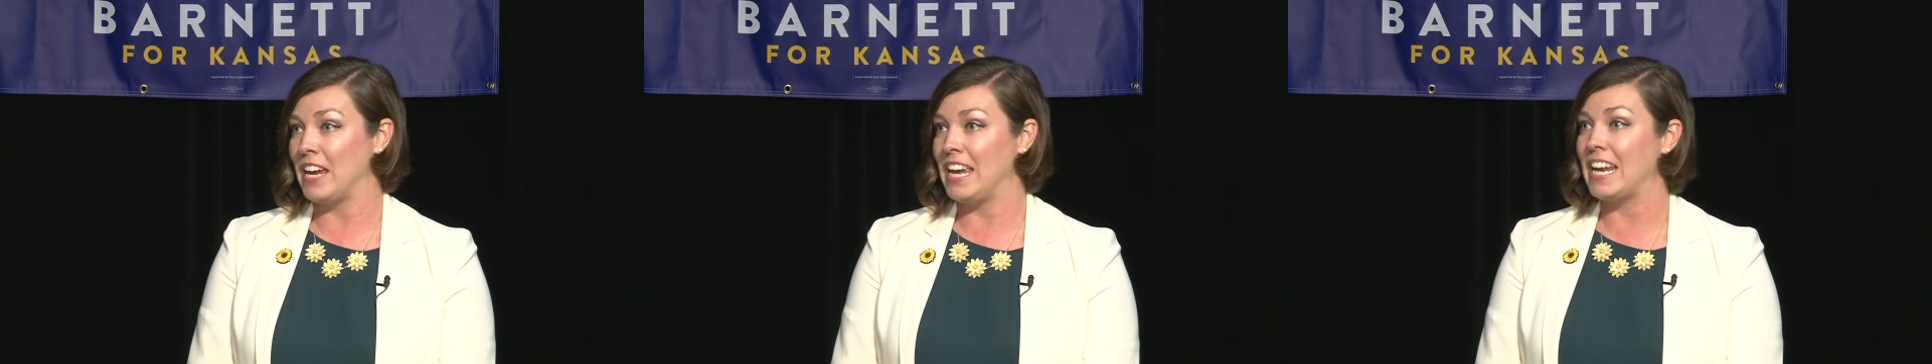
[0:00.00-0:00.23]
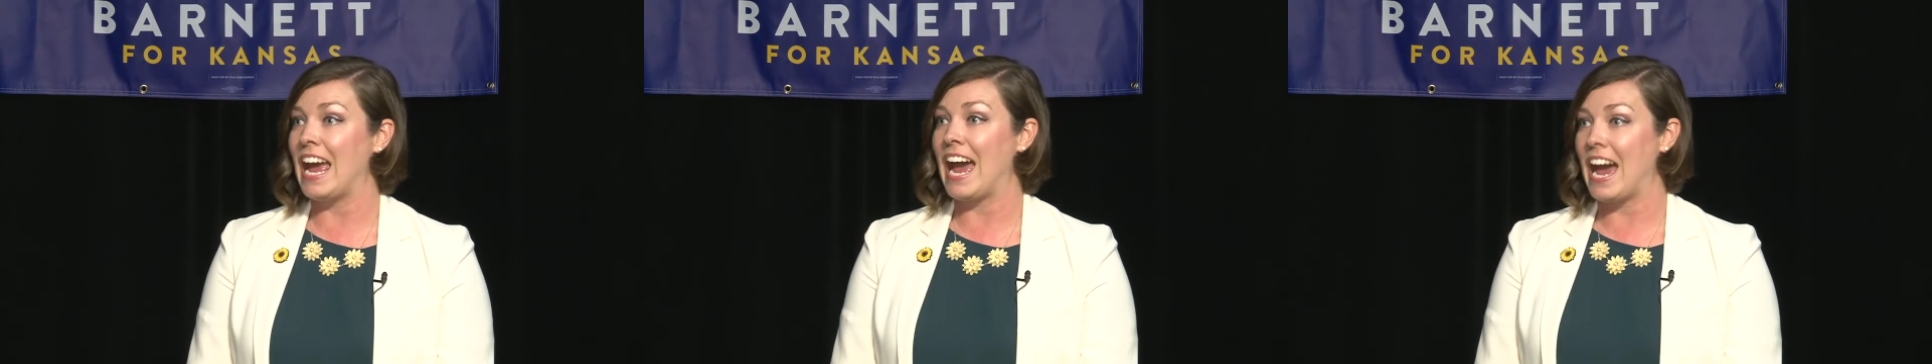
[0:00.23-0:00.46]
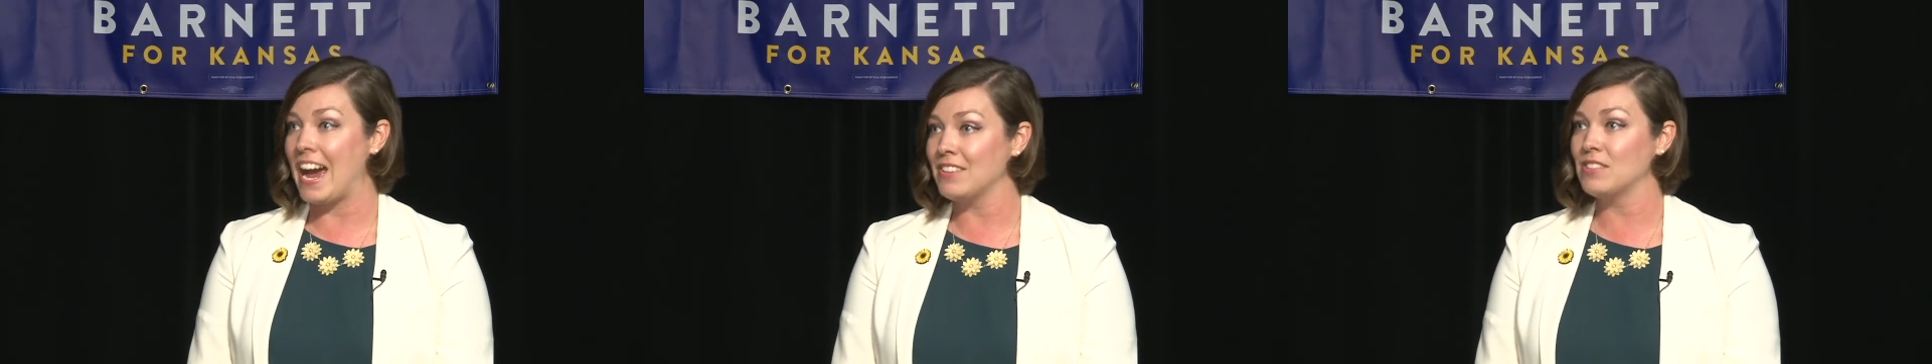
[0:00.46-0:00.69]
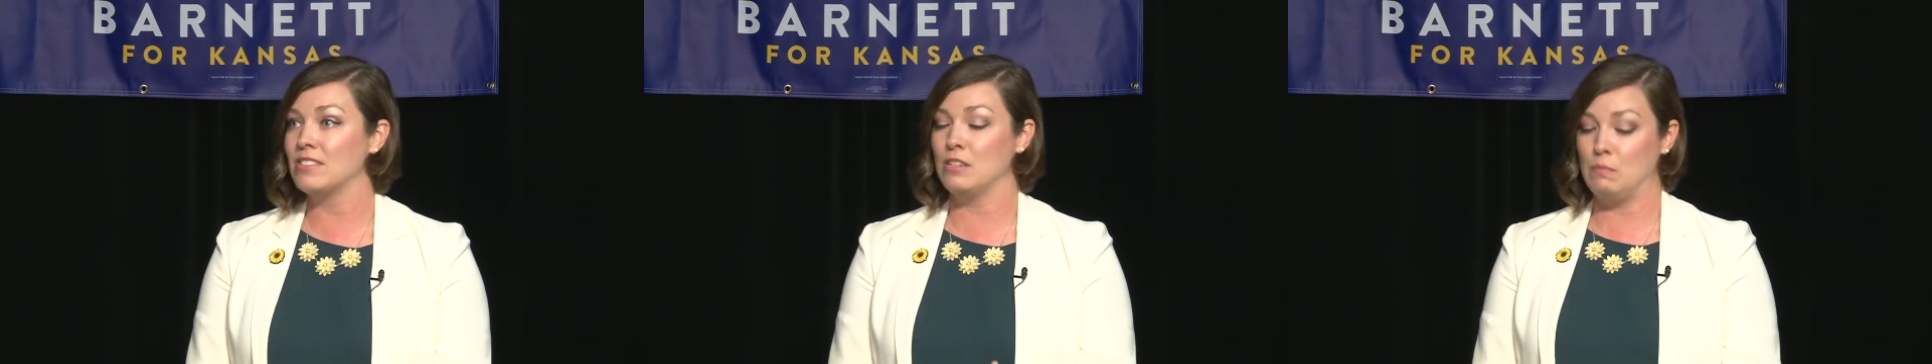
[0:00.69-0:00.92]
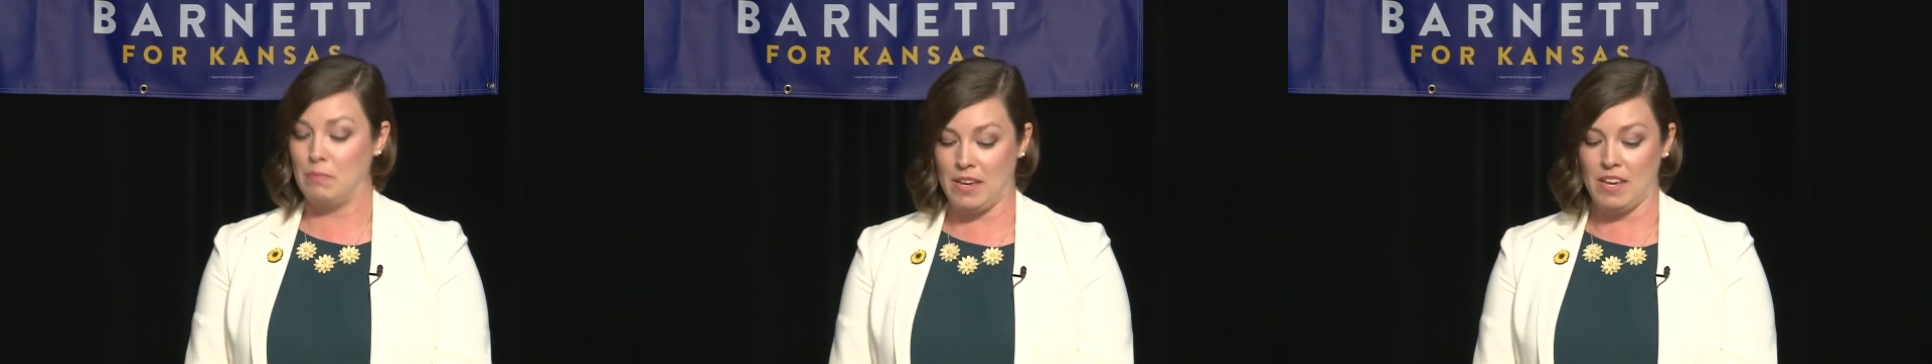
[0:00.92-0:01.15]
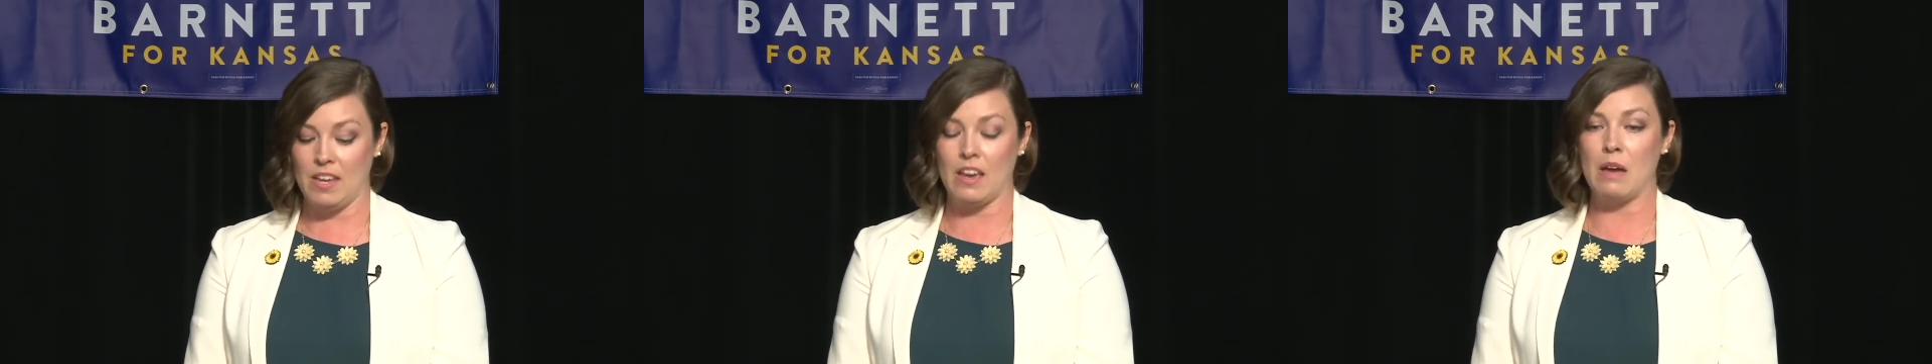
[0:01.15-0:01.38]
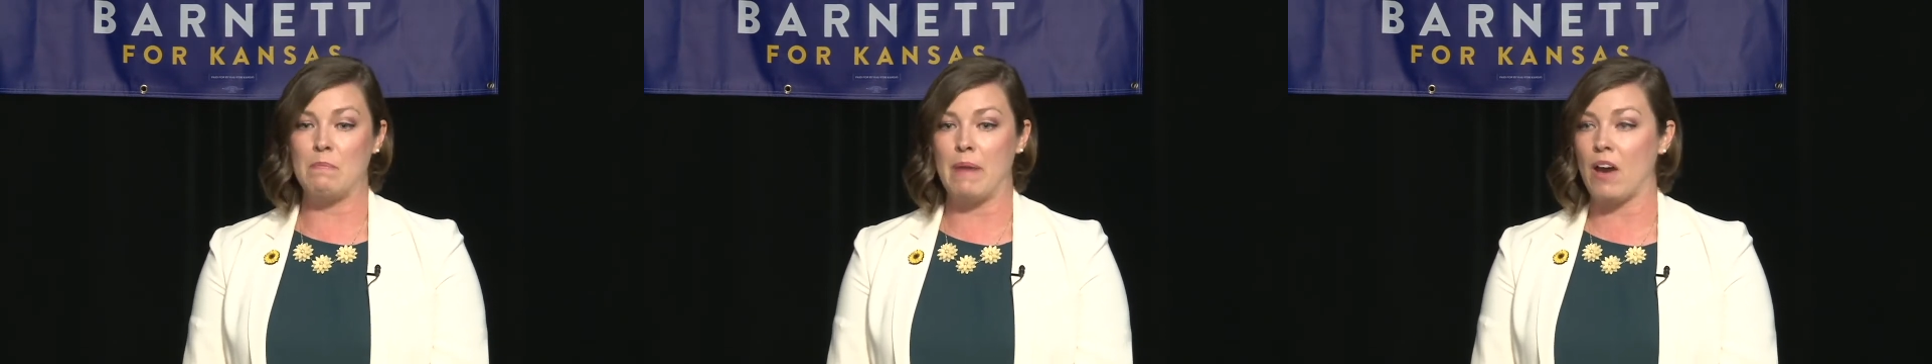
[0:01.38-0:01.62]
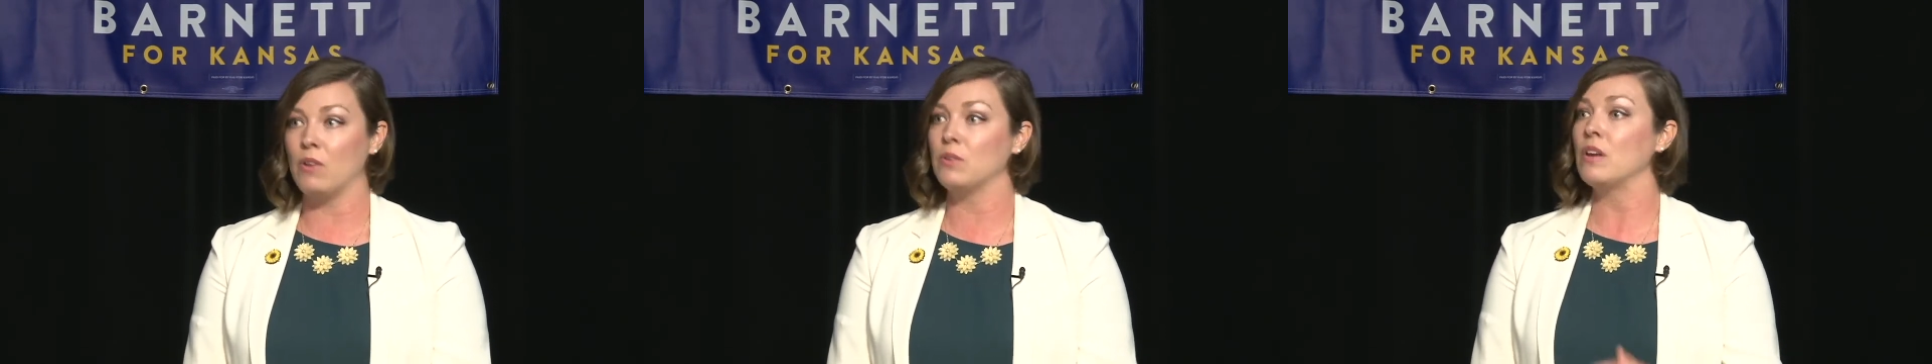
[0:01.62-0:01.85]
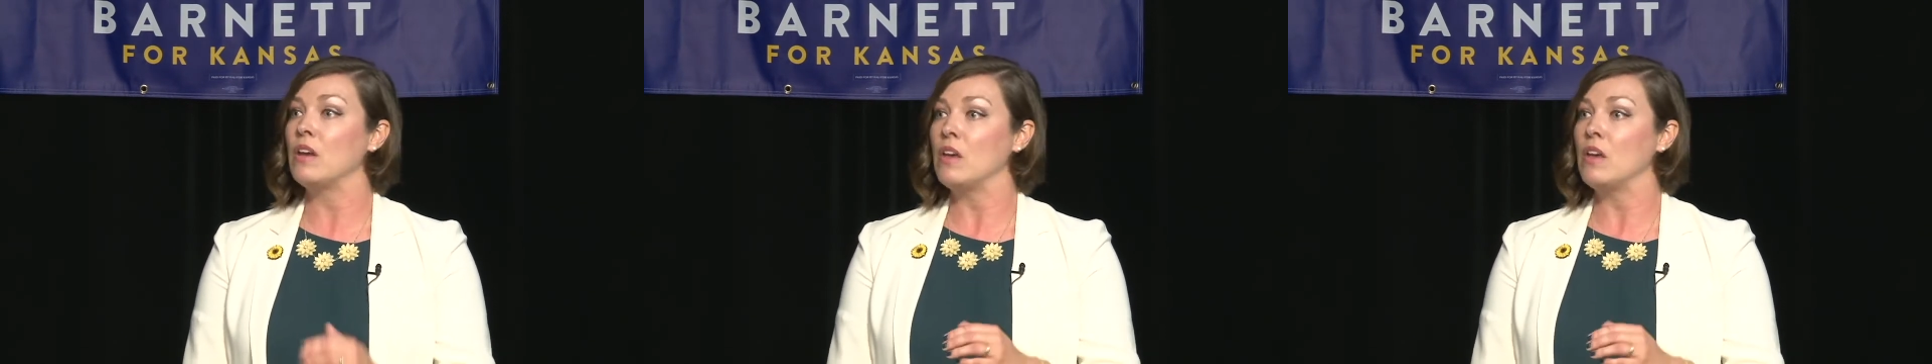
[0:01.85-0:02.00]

It has to be about